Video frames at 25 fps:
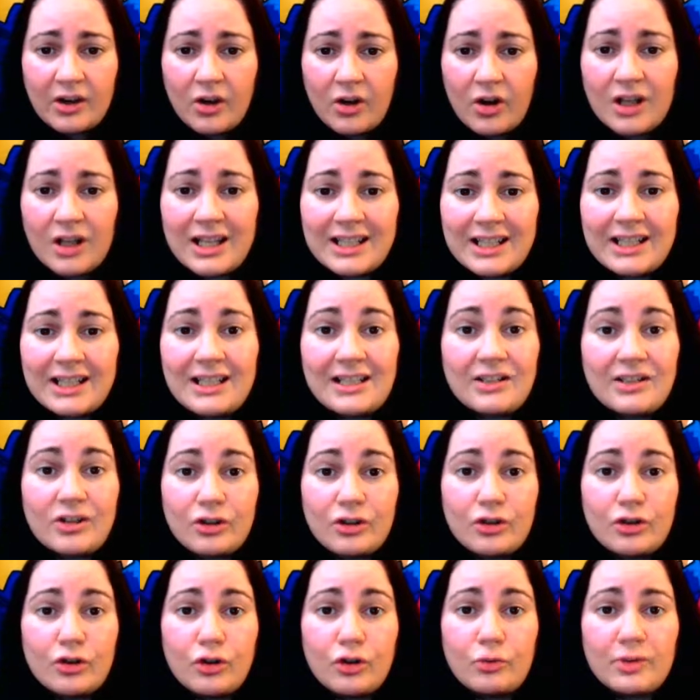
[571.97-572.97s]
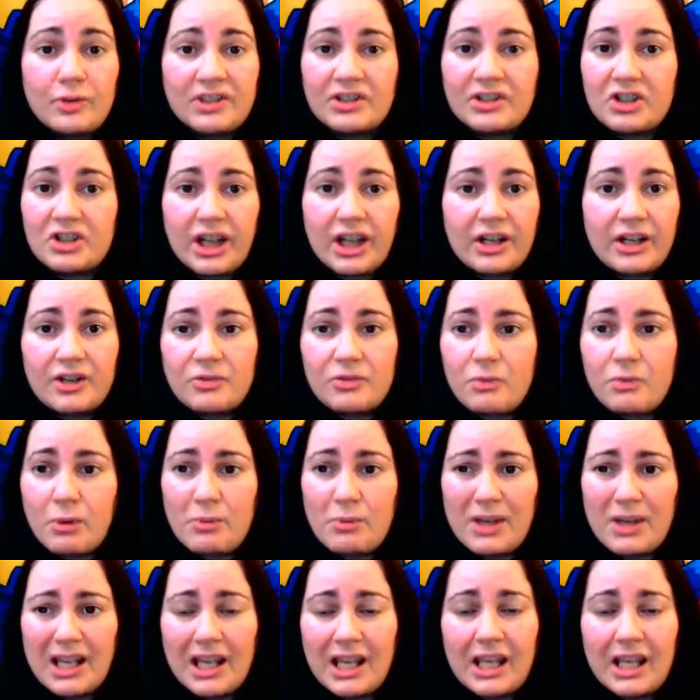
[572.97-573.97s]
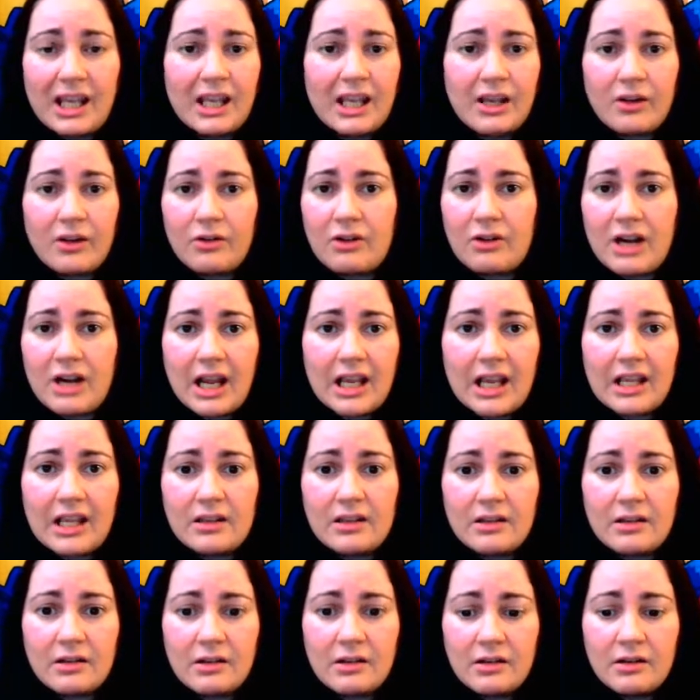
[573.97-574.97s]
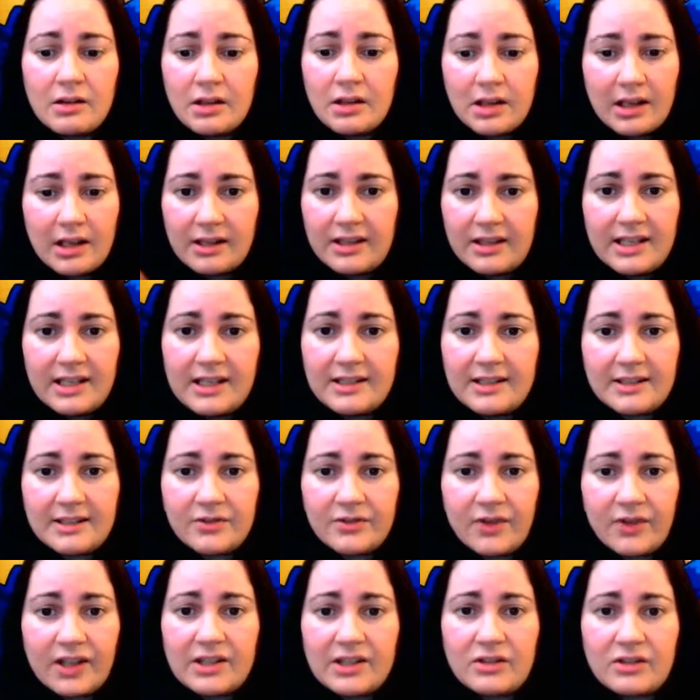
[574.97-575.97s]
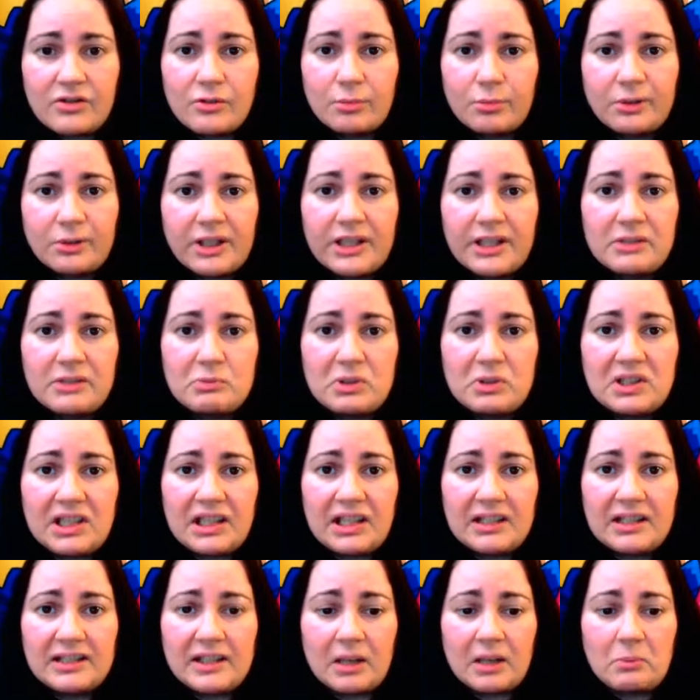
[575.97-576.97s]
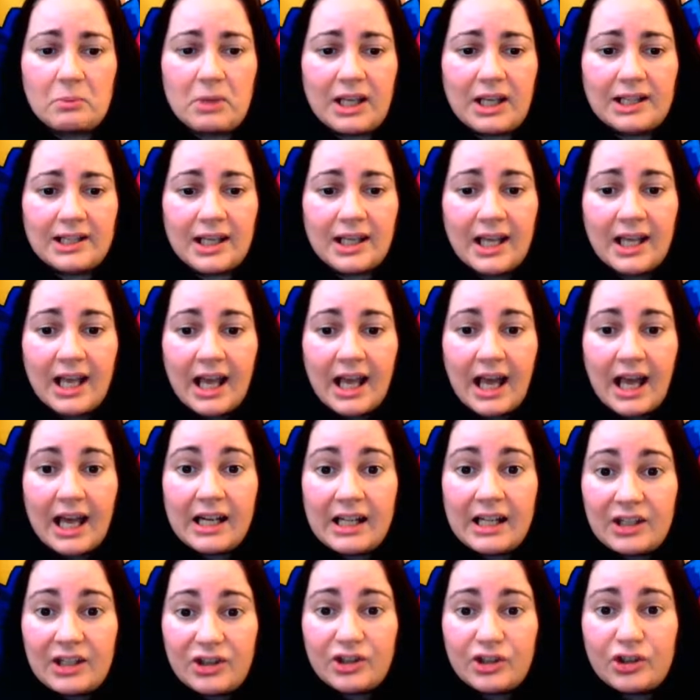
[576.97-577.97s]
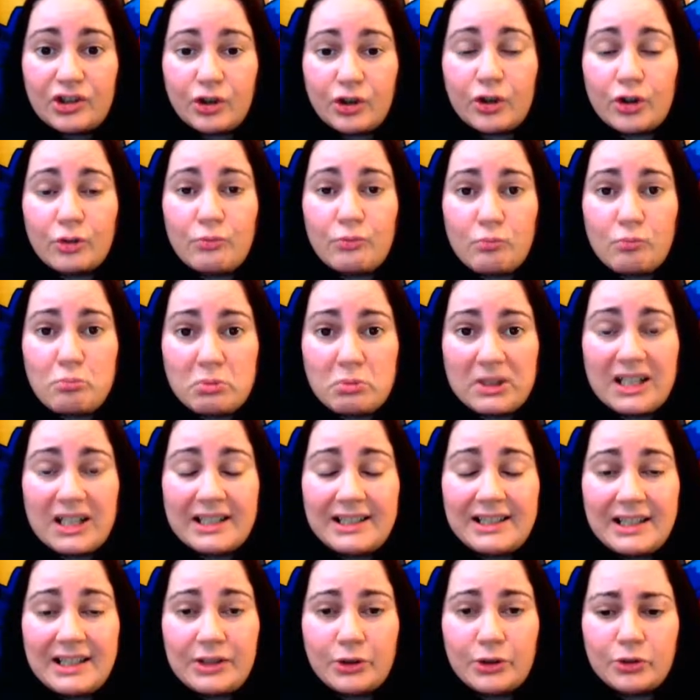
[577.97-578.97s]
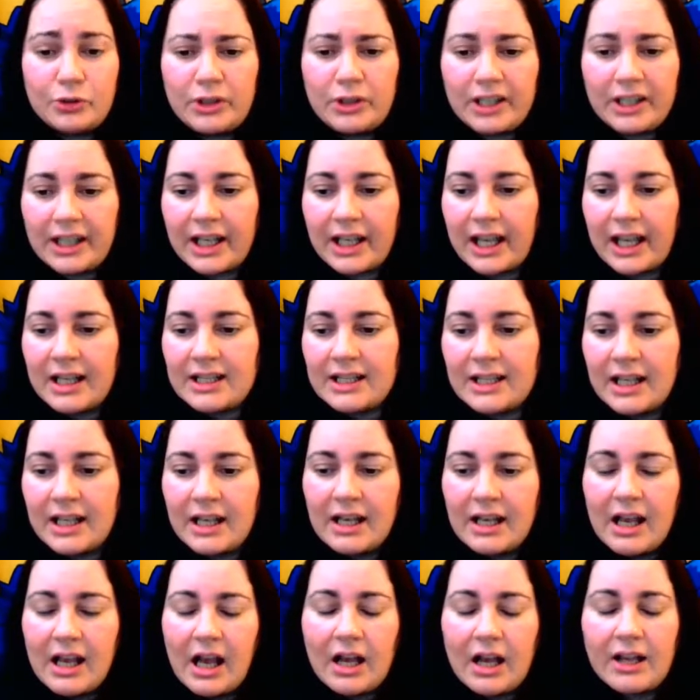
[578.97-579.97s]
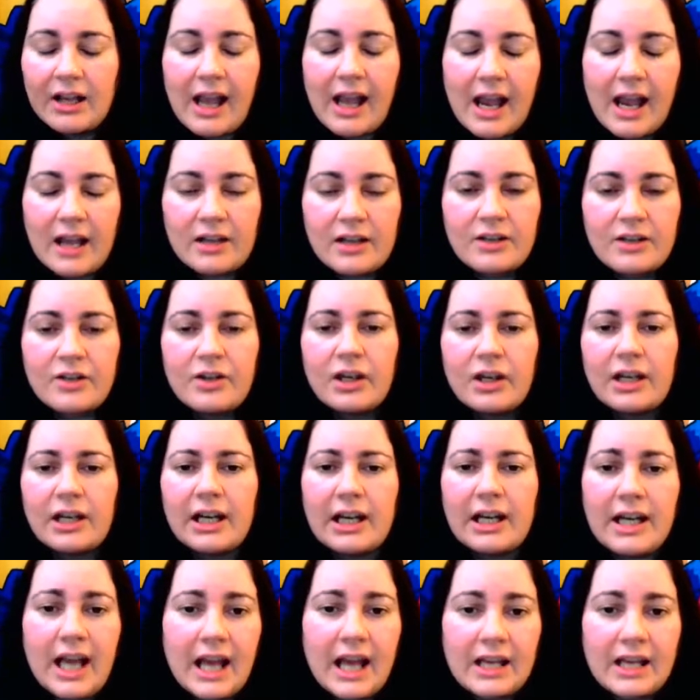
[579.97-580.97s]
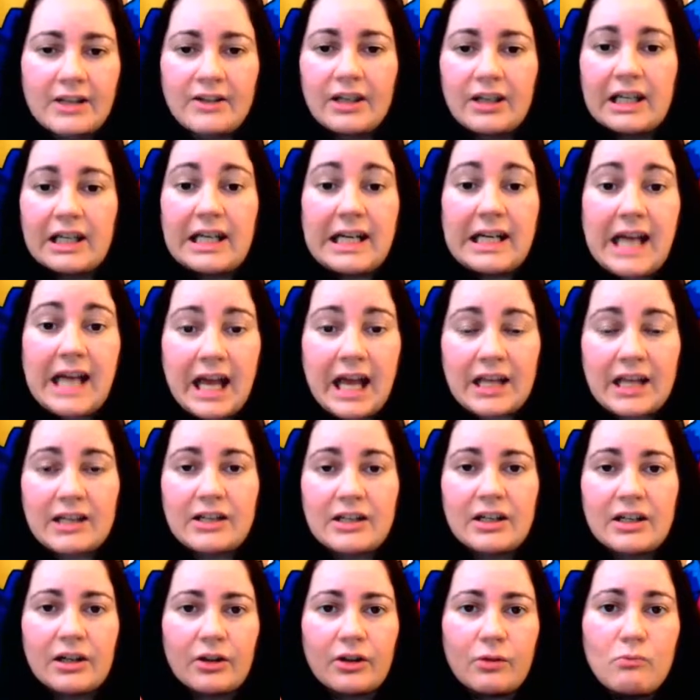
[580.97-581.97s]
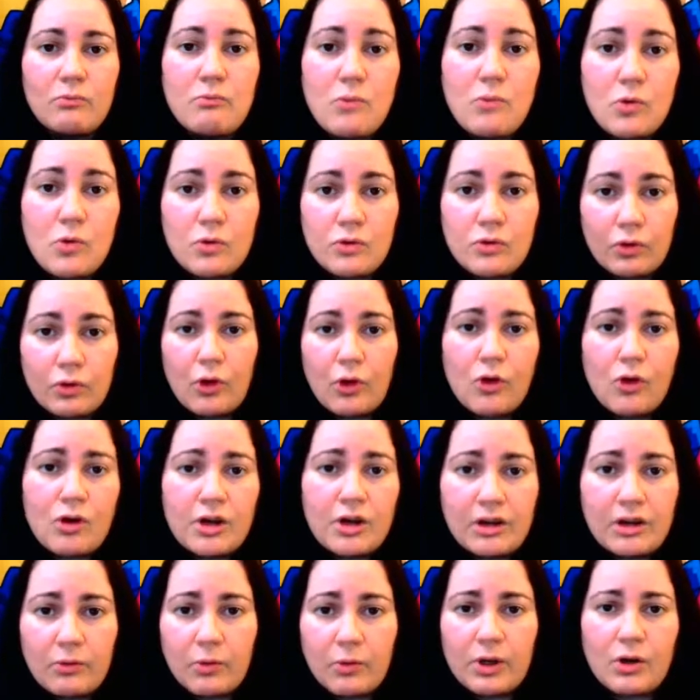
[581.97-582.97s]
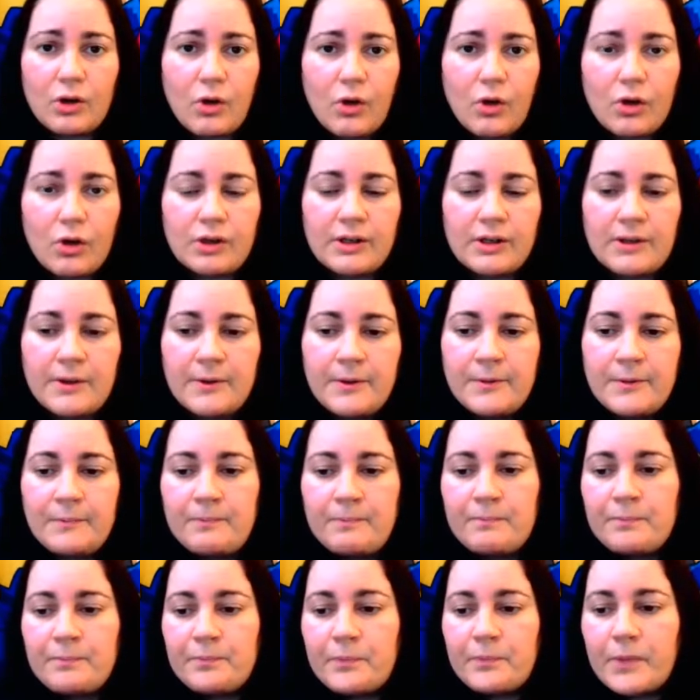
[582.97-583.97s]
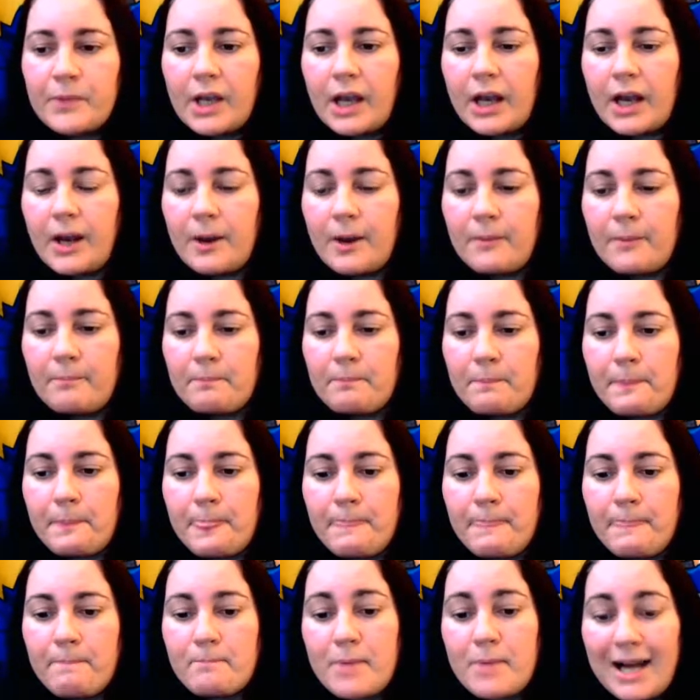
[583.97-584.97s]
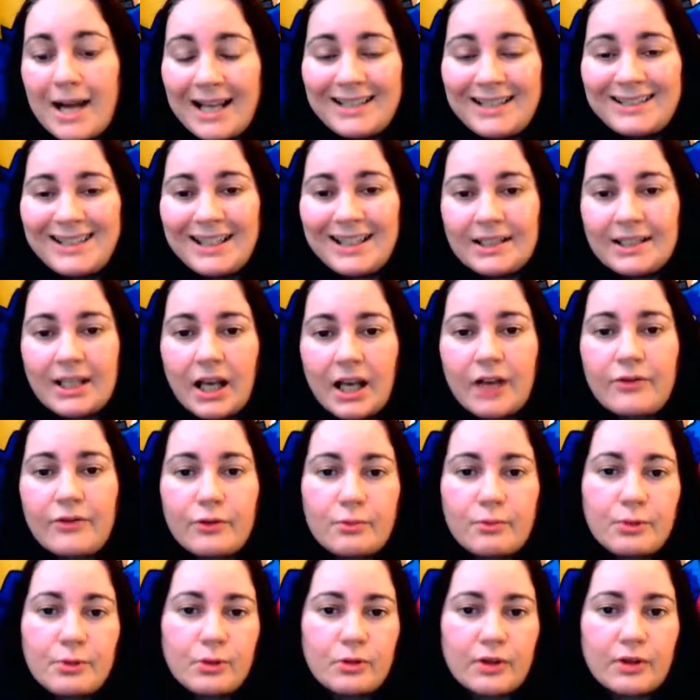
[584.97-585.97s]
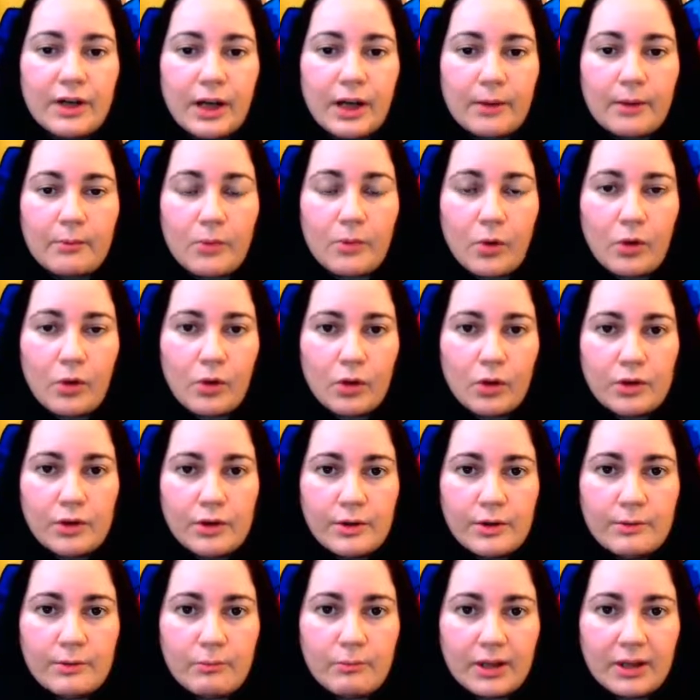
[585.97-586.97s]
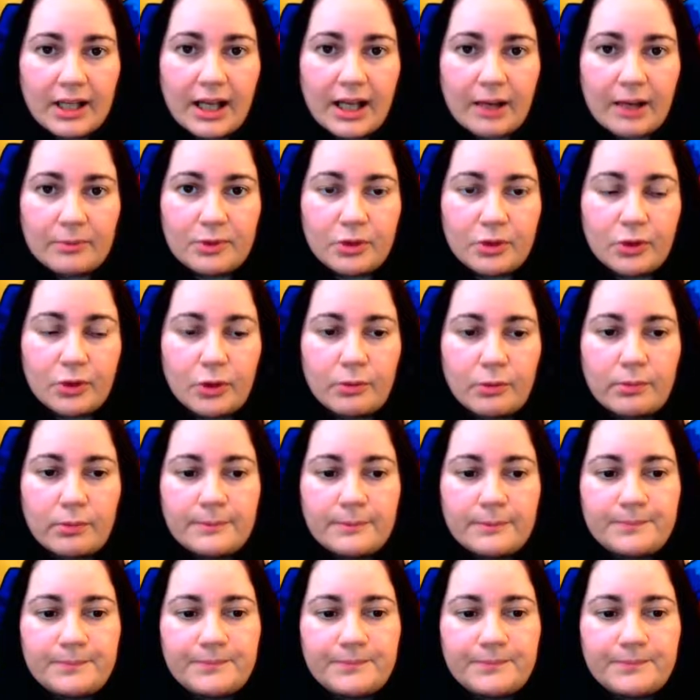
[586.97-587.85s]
all I needed to do was change maybe 8 or 9 of these find and replace mistakes that I made, and I just couldn't bloody do it. And I got angrier and angrier and angrier the longer it went on. But I did have a program on my laptop